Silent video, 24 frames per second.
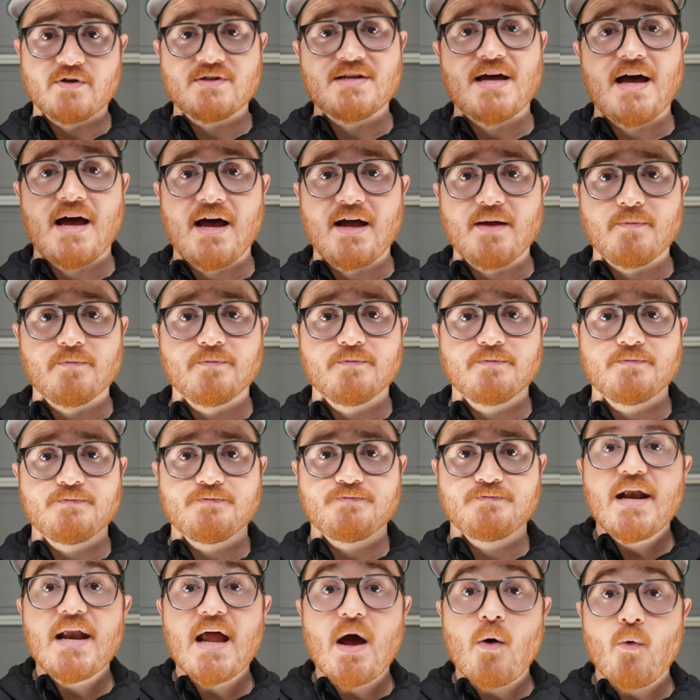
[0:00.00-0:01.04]
time.
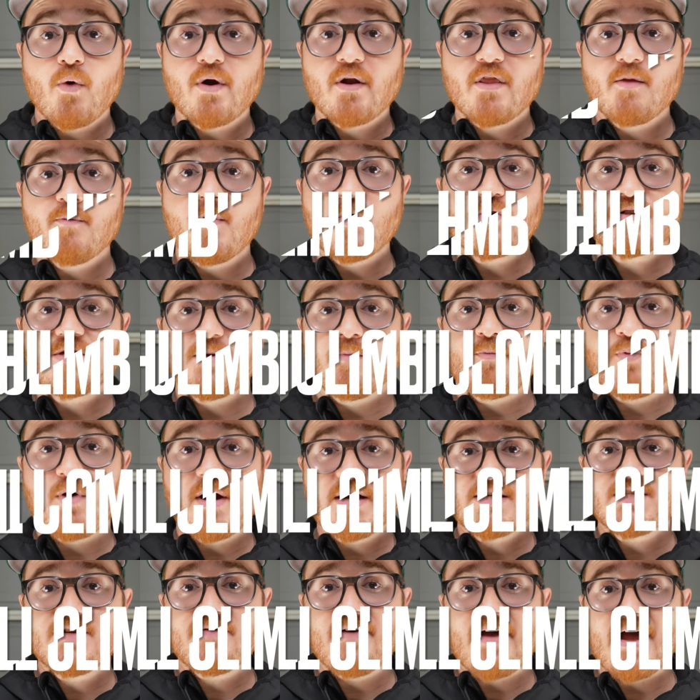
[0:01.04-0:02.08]
Now, one of the most
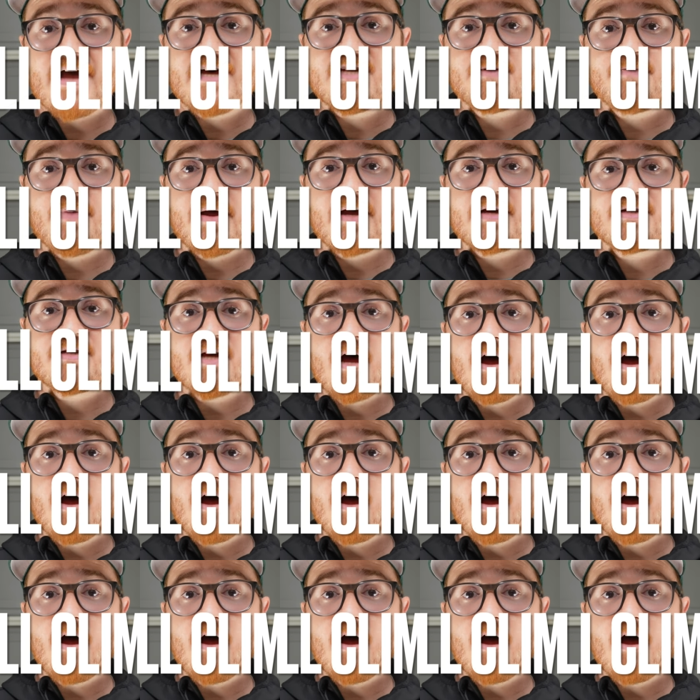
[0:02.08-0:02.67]
impressive aspects